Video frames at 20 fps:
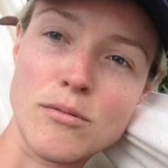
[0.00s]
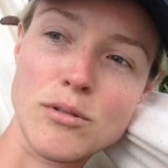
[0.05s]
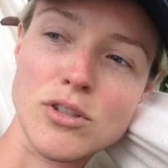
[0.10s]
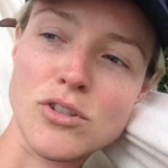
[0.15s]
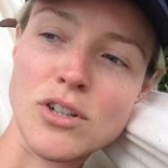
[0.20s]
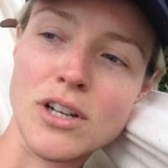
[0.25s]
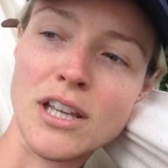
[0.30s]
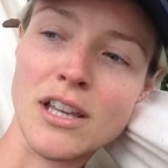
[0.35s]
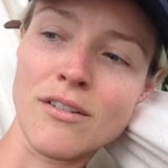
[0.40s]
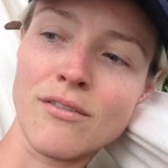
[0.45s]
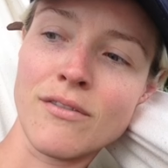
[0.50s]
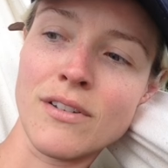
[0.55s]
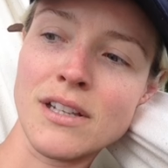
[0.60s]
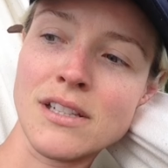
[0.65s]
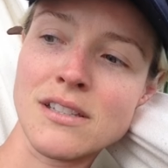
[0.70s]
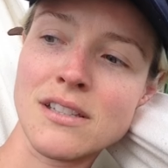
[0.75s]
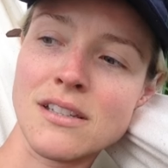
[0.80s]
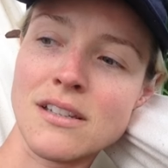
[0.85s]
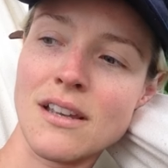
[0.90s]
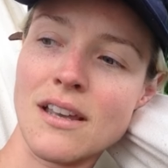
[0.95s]
I'm just trying to
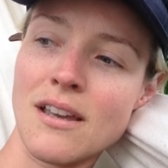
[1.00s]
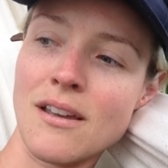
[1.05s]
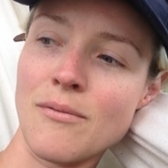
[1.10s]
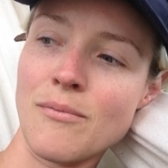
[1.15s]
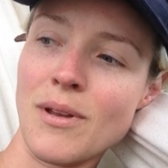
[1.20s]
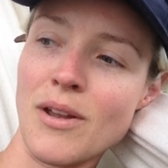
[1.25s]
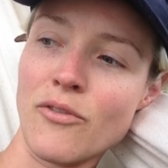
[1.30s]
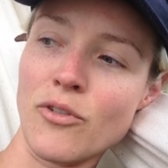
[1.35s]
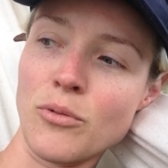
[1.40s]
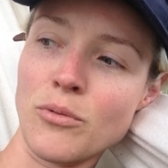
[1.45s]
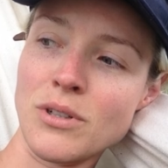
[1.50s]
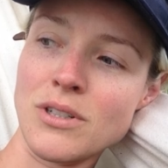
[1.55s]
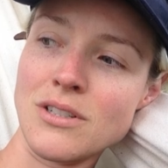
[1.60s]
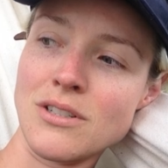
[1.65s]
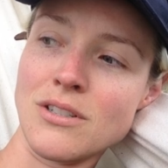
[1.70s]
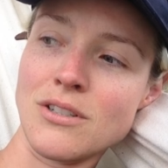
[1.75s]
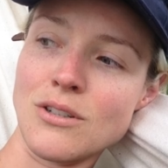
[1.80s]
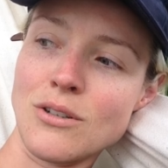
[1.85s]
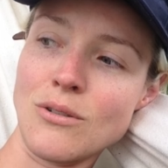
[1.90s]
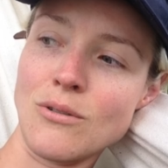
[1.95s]
convince everyone
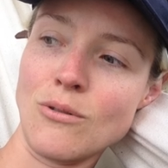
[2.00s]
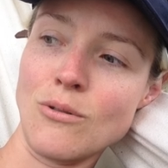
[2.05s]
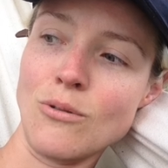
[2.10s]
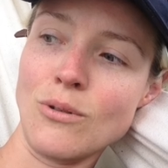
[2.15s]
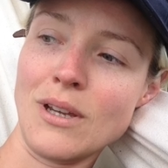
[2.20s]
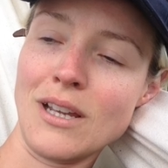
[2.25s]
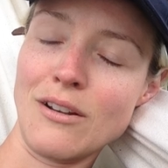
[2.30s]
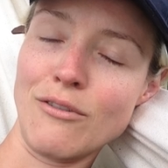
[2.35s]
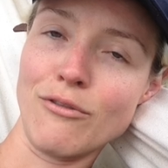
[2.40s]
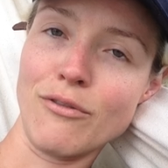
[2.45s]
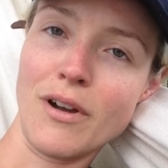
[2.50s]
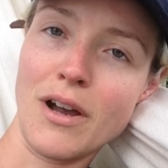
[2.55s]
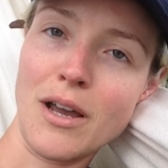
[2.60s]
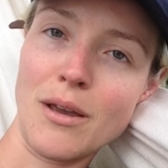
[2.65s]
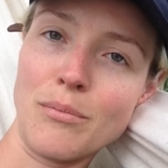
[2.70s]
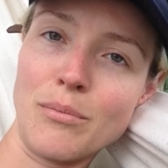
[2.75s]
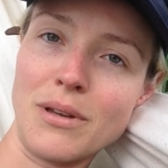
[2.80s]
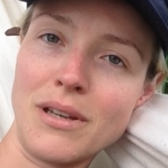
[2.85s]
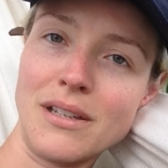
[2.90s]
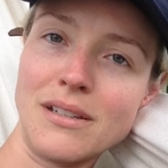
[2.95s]
to get a
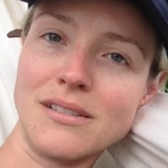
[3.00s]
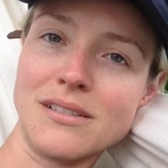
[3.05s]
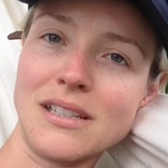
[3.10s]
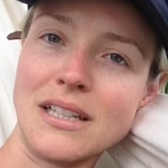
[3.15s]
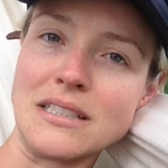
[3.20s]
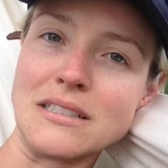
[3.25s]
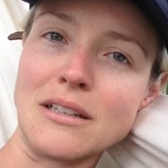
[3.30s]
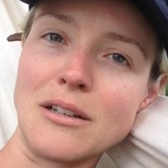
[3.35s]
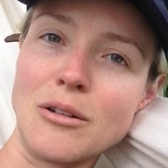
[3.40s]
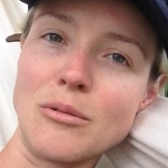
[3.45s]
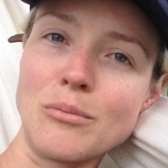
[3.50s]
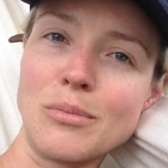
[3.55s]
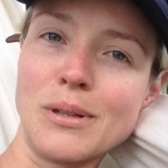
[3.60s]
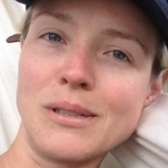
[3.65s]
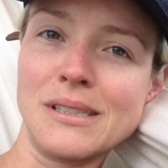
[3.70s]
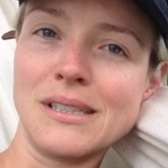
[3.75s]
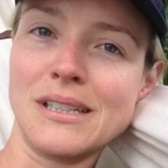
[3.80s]
fire pit set up